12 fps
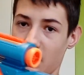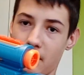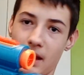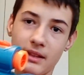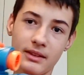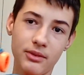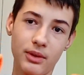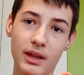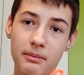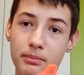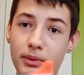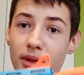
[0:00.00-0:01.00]
but you
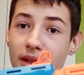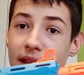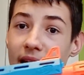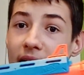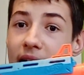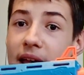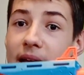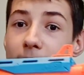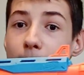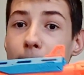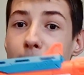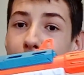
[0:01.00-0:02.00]
can put it there
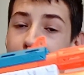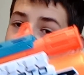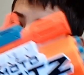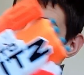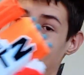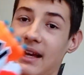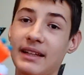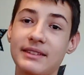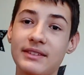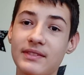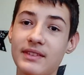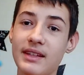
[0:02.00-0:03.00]
because
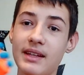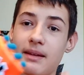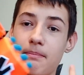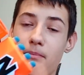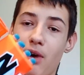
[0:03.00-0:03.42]
of the